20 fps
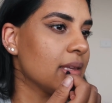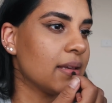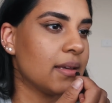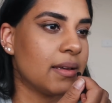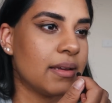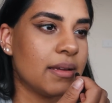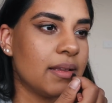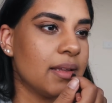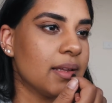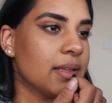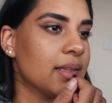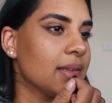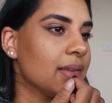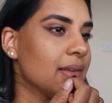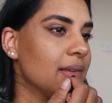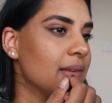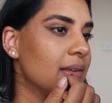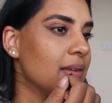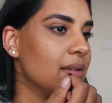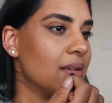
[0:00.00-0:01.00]
I like
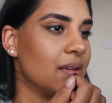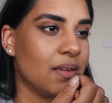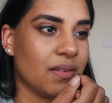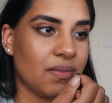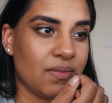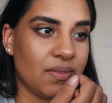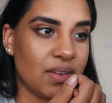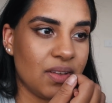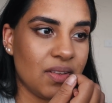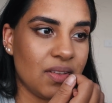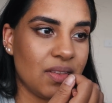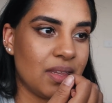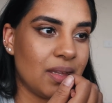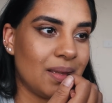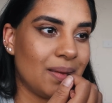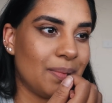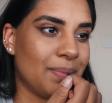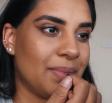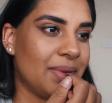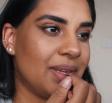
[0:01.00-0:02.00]
to fill
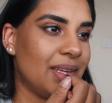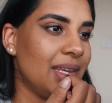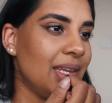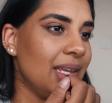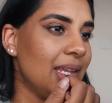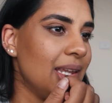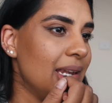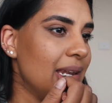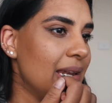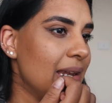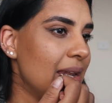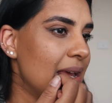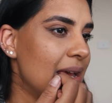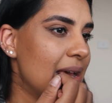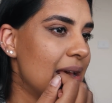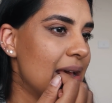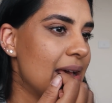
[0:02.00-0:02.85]
them in.